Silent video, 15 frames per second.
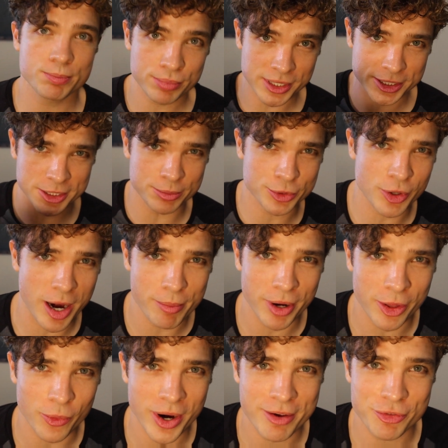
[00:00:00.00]
Please subscribe,
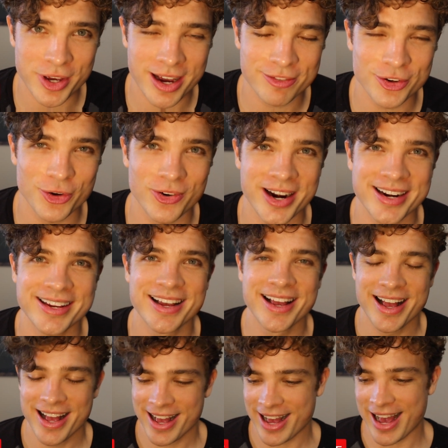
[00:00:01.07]
by the way, if you haven't already.
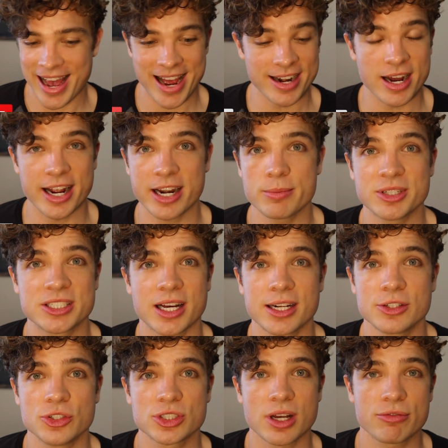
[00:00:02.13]
And I'm gonna be
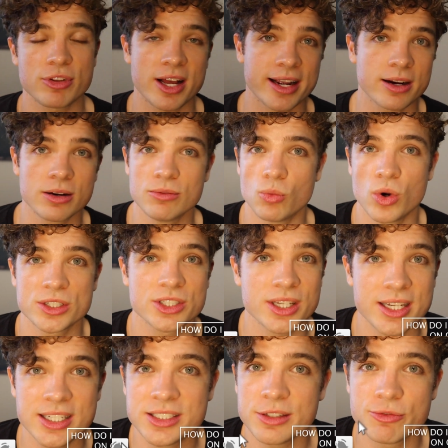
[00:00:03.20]
telling you stuff like, what's
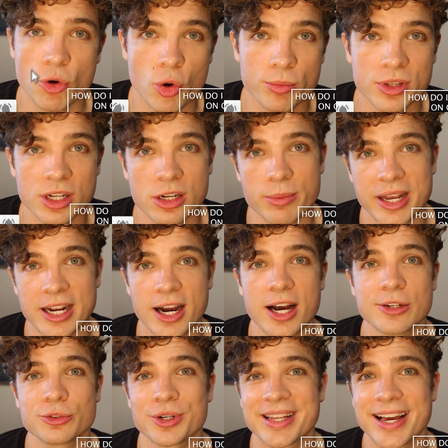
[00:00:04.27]
the easy formula to make
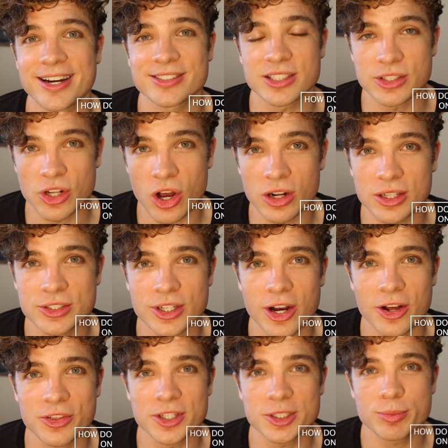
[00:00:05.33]
$100,000
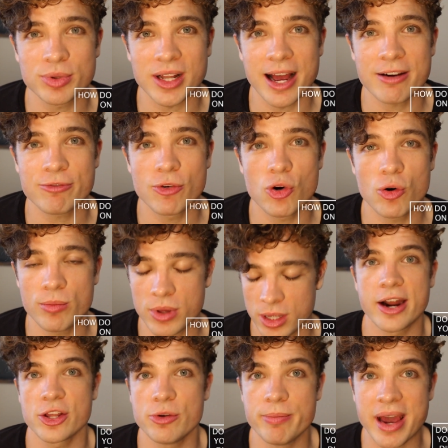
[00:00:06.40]
on this platform?
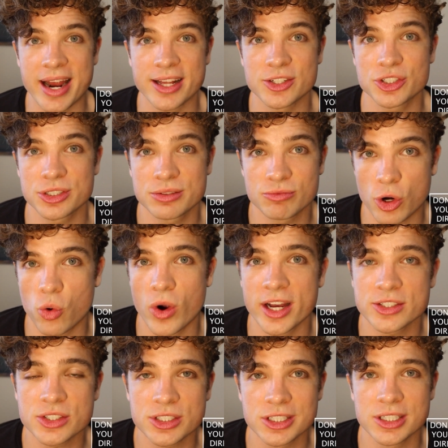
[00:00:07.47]
How do you manage
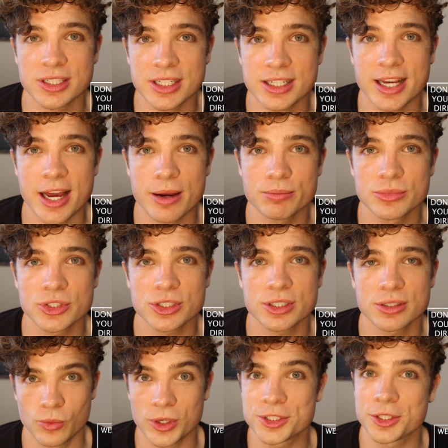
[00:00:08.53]
requests in the
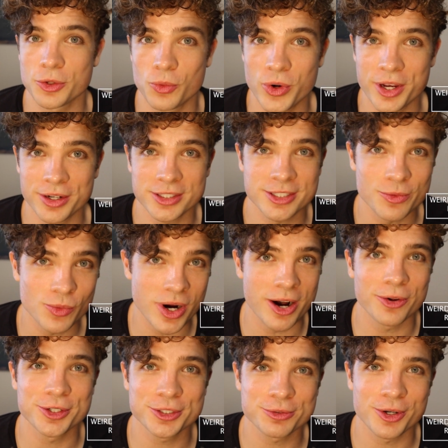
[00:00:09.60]
DMs? What's the weirdest and
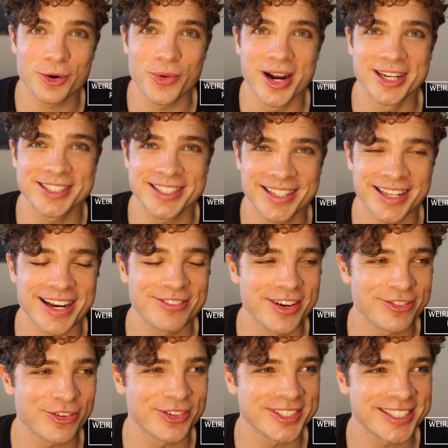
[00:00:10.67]
wildest request that I've
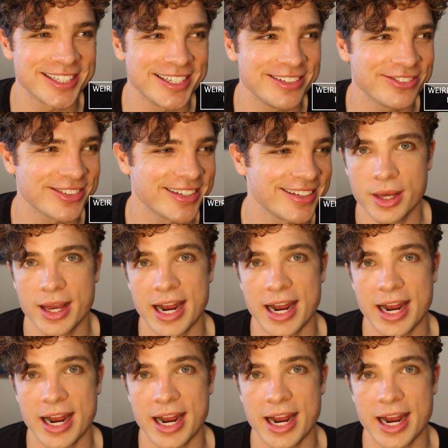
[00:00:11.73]
ever received?